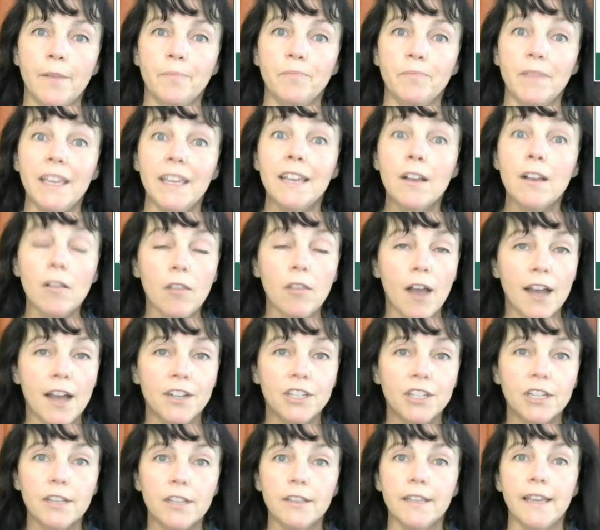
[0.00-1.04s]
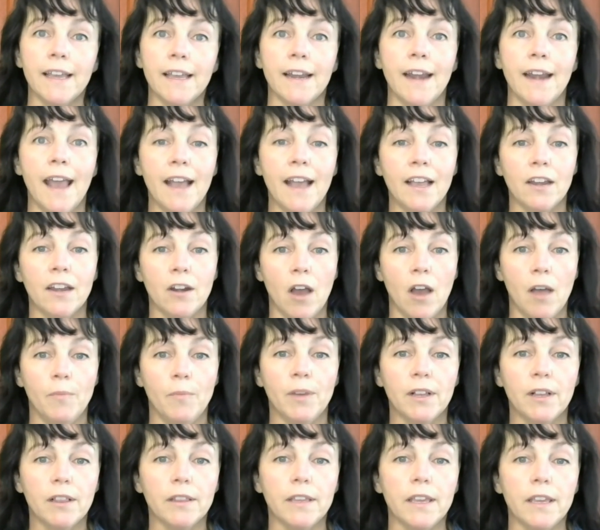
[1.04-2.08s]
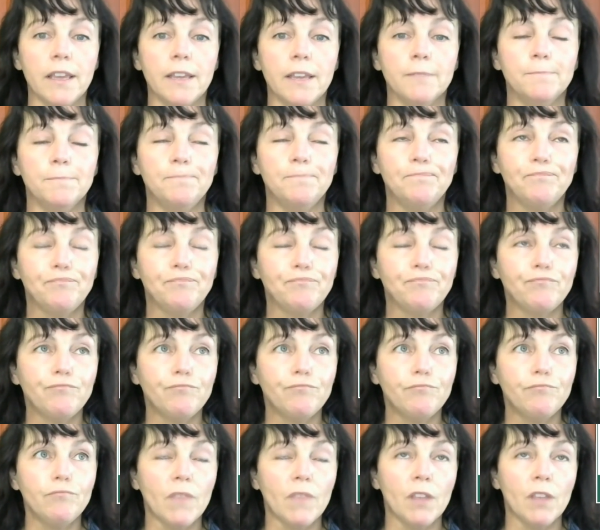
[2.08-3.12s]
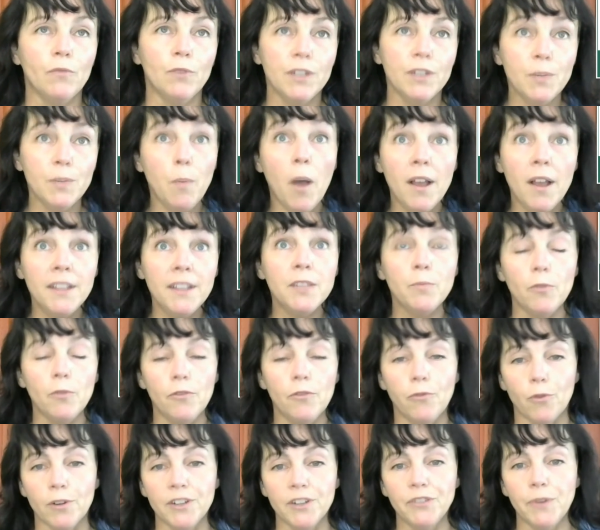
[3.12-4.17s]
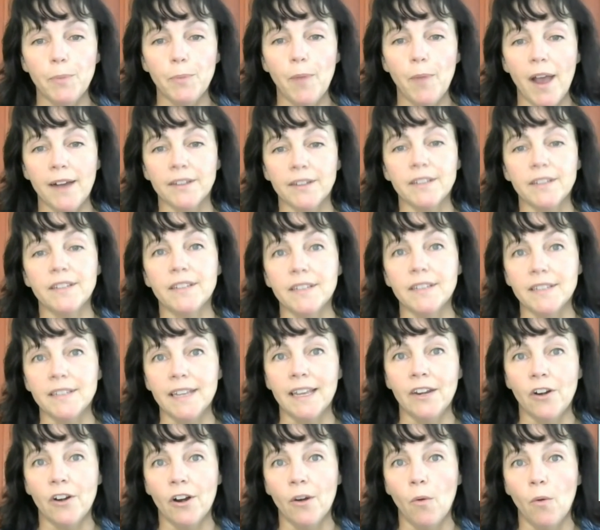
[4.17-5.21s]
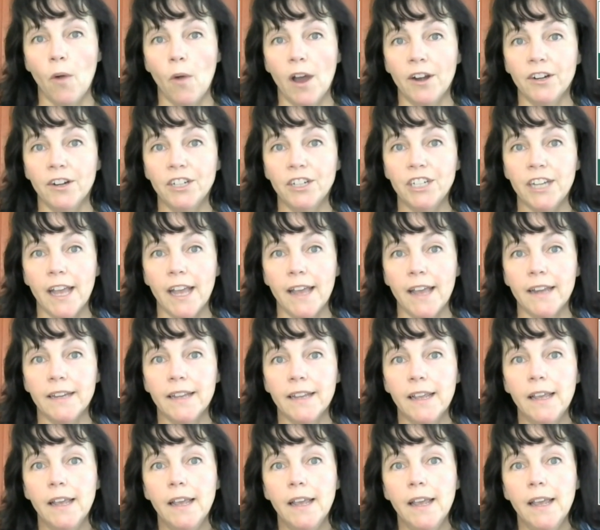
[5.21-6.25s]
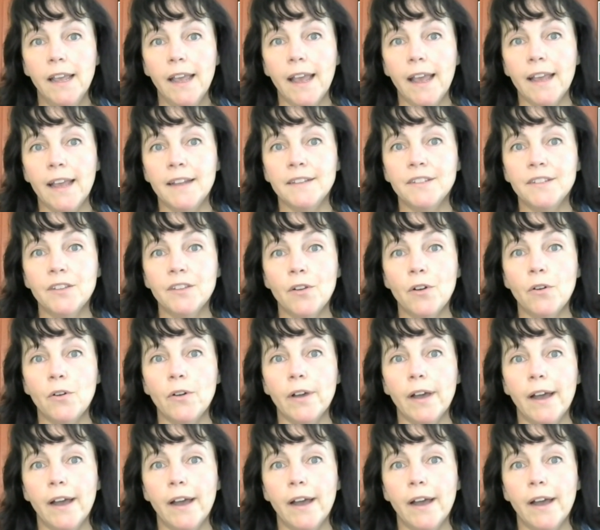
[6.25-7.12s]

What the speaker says: ecologically and economically responsible forestry practices in our watershed. And so